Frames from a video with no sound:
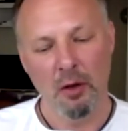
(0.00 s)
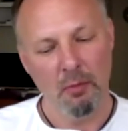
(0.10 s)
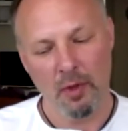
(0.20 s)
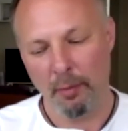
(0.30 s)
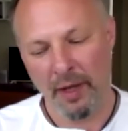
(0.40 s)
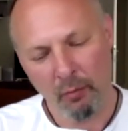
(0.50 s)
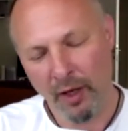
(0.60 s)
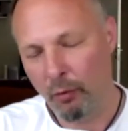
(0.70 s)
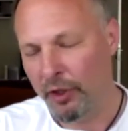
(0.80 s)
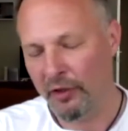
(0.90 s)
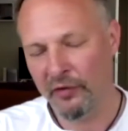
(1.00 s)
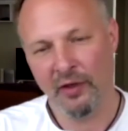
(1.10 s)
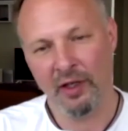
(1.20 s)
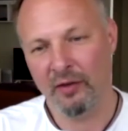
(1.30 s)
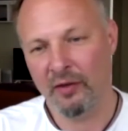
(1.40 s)
man, why would I
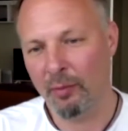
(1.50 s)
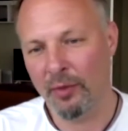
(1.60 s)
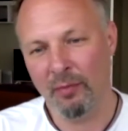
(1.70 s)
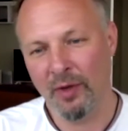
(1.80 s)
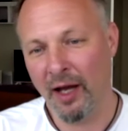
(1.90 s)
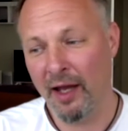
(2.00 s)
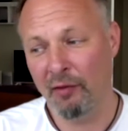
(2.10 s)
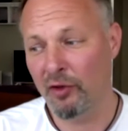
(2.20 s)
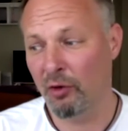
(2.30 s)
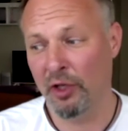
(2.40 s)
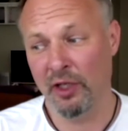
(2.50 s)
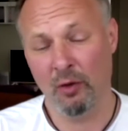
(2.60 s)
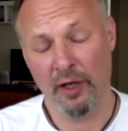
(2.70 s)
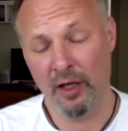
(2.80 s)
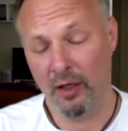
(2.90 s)
stay? Tell me. I have no idea
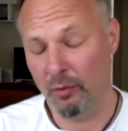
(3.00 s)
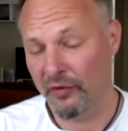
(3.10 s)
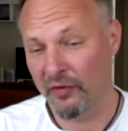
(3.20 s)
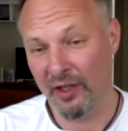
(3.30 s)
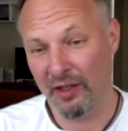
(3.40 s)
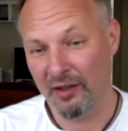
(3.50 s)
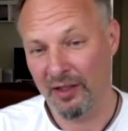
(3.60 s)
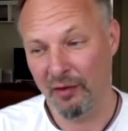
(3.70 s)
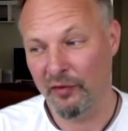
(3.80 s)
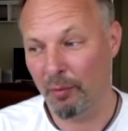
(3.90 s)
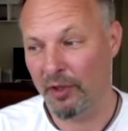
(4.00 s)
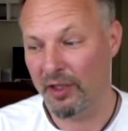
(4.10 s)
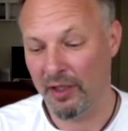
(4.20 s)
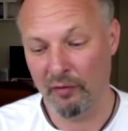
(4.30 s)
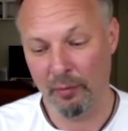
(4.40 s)
why I would stay if
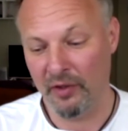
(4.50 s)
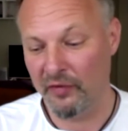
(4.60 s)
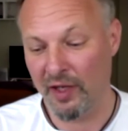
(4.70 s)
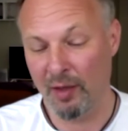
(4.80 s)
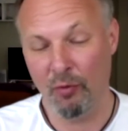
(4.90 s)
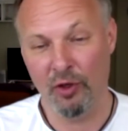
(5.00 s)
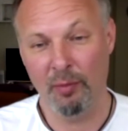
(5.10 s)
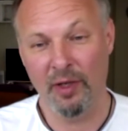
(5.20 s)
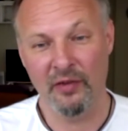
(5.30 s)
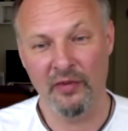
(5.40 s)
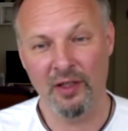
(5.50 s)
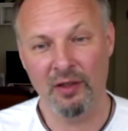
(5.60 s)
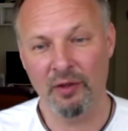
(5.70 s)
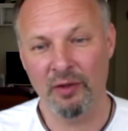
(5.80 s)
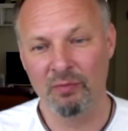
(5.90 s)
somebody gives me the same or a better salary.